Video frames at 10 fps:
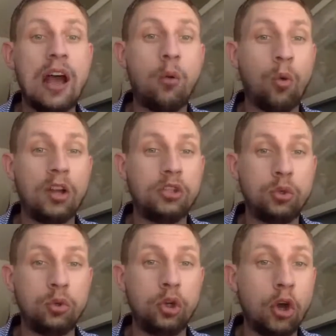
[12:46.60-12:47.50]
want
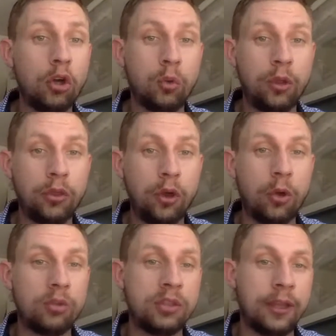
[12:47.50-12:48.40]
to cook with
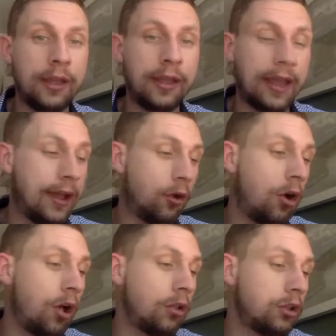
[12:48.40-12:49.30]
those at all.